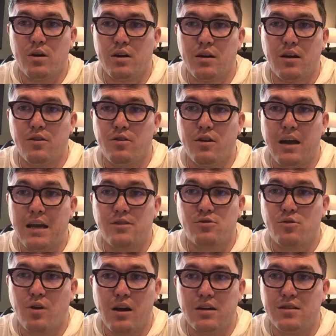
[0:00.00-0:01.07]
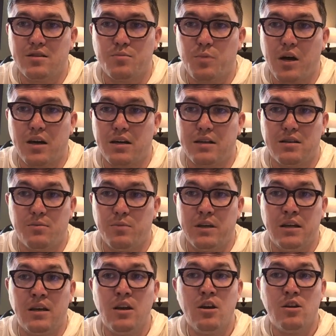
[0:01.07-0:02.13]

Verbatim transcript: another as Christ's body, to be